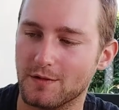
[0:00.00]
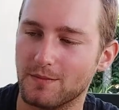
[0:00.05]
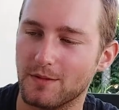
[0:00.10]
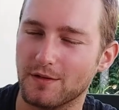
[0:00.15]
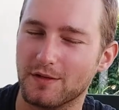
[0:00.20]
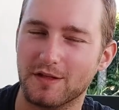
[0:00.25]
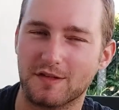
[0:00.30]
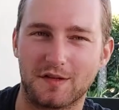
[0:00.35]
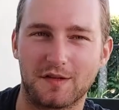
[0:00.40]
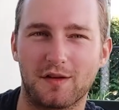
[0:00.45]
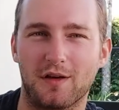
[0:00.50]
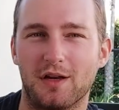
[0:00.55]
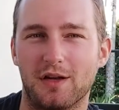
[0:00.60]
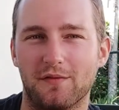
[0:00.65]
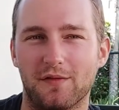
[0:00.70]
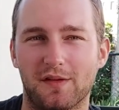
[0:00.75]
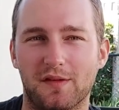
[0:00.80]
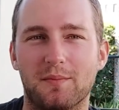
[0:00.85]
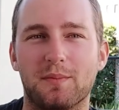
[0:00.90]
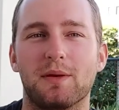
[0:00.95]
but this kind of
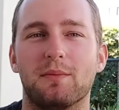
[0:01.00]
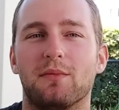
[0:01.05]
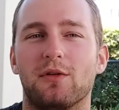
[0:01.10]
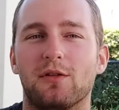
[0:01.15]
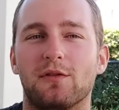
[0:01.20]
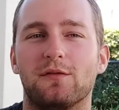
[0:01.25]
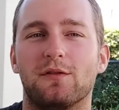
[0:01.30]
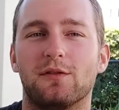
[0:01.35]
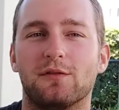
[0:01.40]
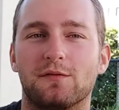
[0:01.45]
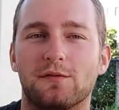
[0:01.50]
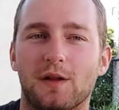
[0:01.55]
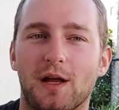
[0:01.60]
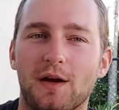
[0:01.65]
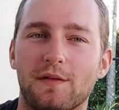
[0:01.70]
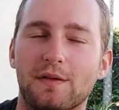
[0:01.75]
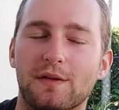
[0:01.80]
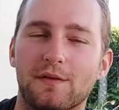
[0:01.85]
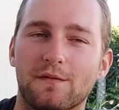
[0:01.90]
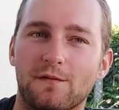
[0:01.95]
is a bit more full
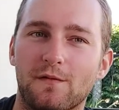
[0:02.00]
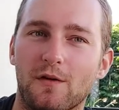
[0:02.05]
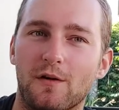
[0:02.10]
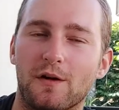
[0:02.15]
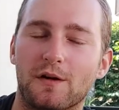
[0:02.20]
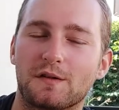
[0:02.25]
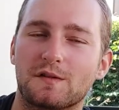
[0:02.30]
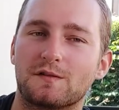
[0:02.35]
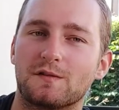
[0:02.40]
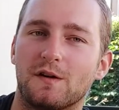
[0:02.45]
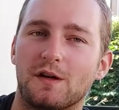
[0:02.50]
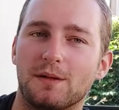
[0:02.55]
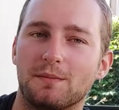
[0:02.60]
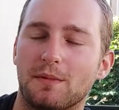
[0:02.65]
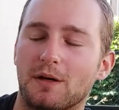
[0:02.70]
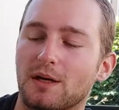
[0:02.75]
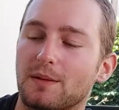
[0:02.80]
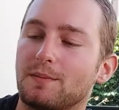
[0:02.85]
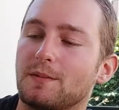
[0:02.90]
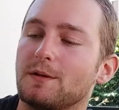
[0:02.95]
flavour than 4X Dry in
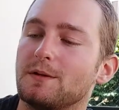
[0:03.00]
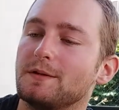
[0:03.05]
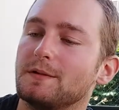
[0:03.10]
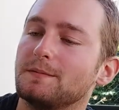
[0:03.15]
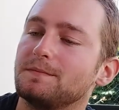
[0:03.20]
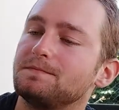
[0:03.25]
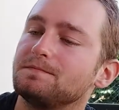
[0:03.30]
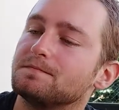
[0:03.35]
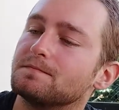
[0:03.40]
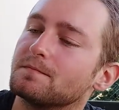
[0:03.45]
my opinion.